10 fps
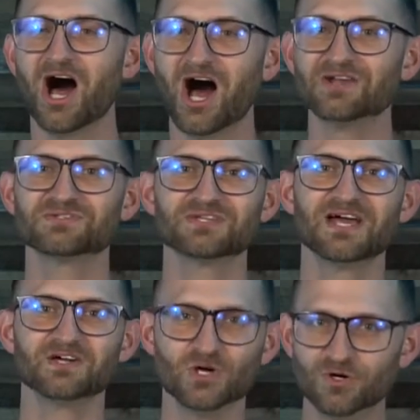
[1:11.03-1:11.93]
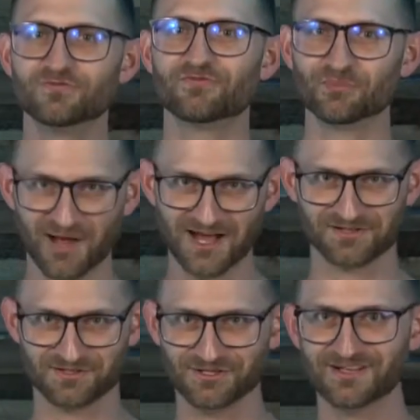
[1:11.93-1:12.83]
Honestly, I go for
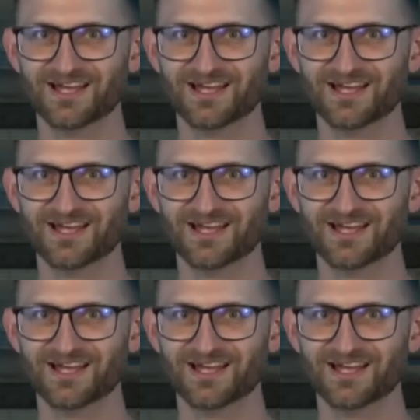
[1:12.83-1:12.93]
pastor.